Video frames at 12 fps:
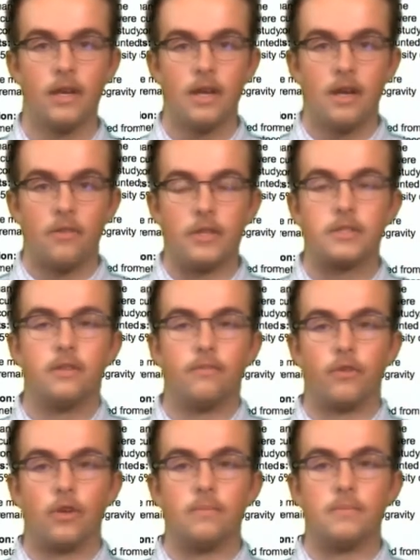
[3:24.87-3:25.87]
This
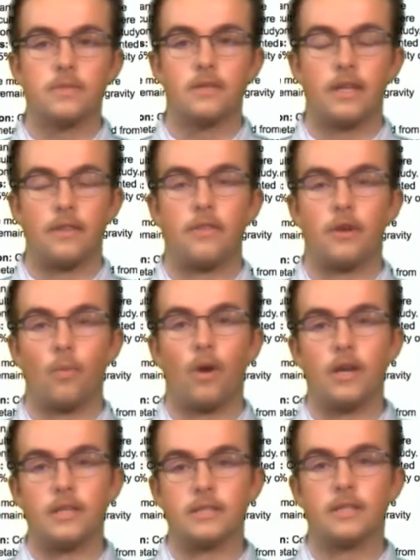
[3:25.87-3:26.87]
confirms that there
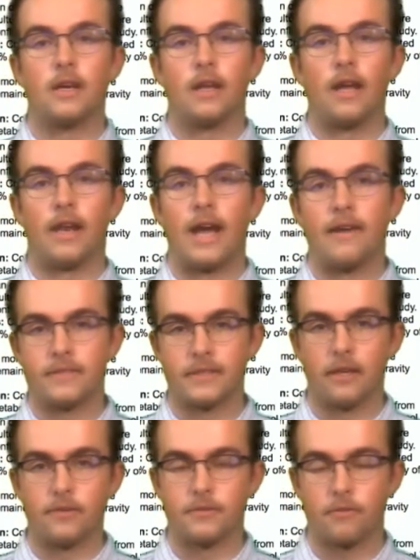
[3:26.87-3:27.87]
was alive
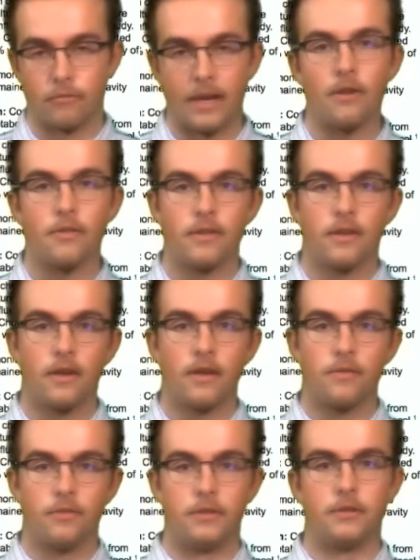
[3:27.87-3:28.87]
cells throughout
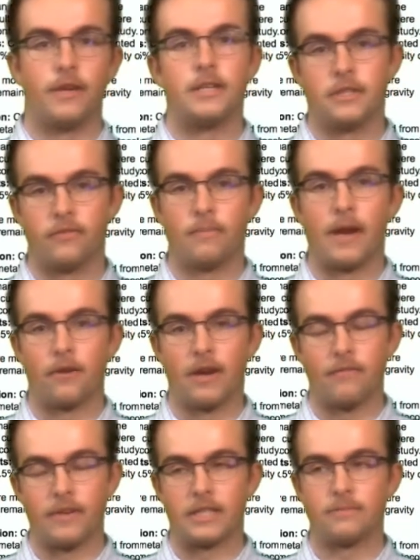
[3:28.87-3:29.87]
the duration of the
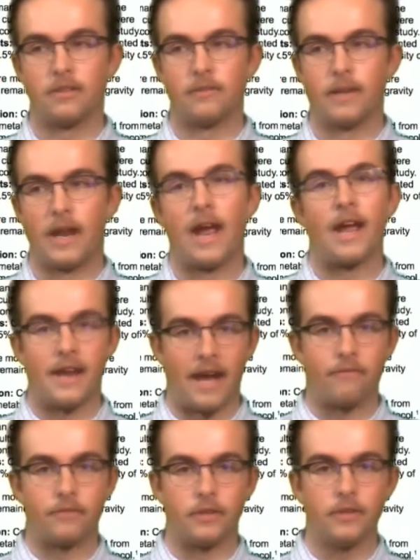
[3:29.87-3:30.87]
microgravity experiment and
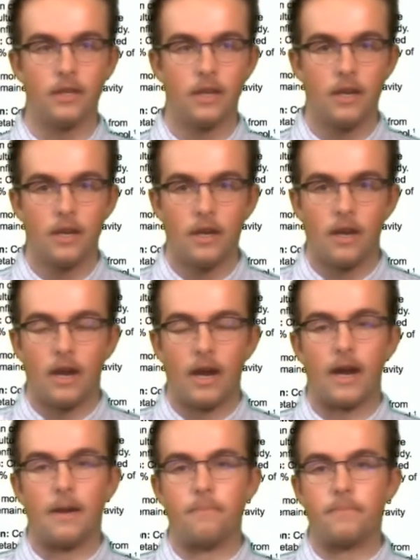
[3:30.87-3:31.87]
after.
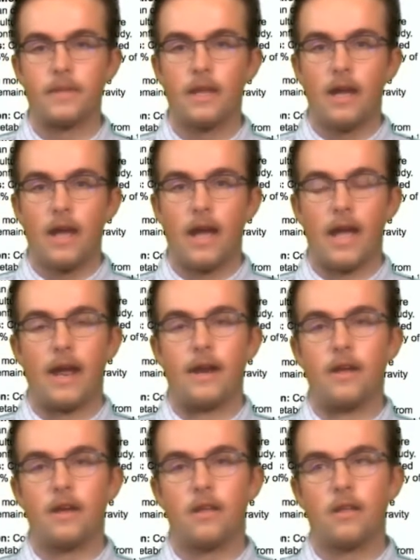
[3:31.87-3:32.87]
And
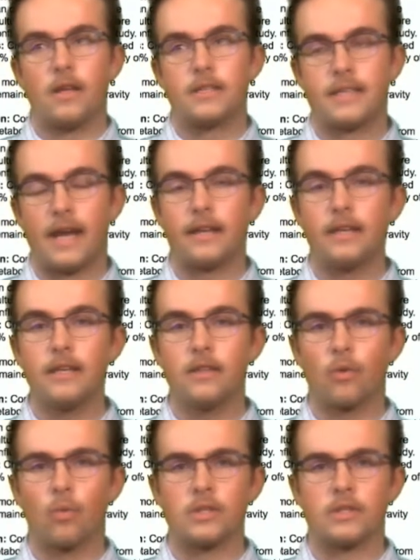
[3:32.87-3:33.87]
sadly, there
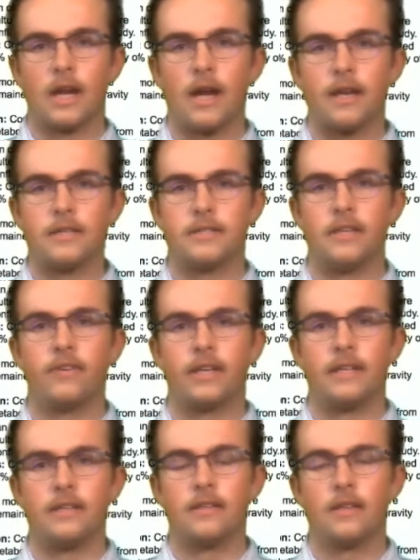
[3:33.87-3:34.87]
was not a significant
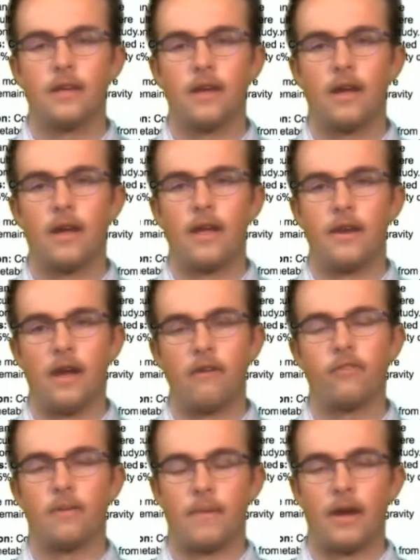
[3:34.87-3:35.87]
enough
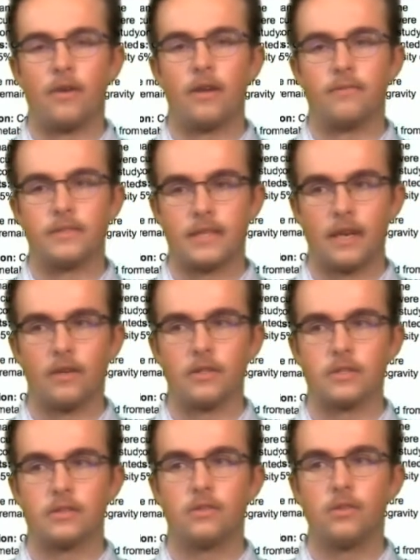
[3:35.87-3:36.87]
amount of cells
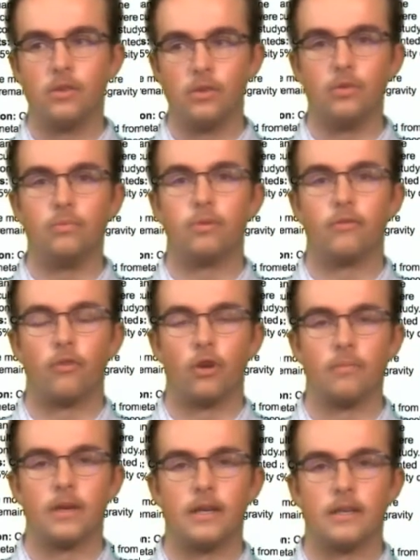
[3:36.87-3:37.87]
to perform
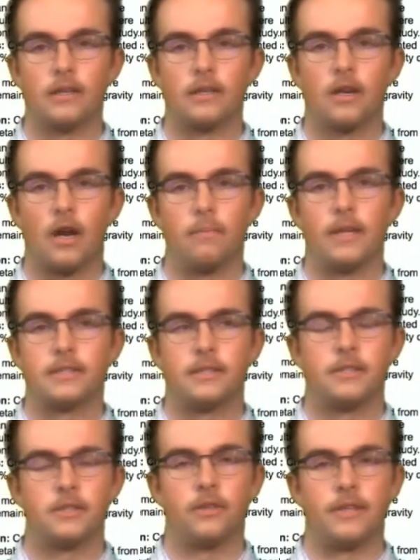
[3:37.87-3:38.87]
a complex
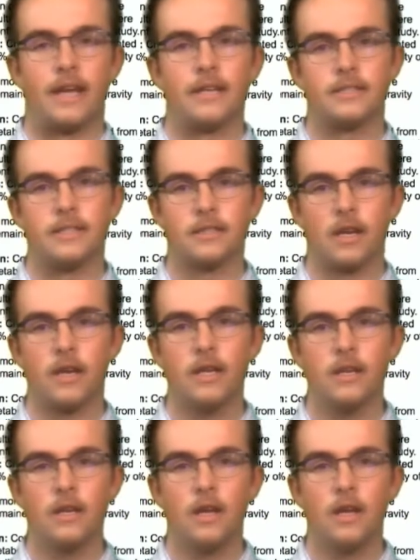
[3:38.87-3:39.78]
statistical analysis on it.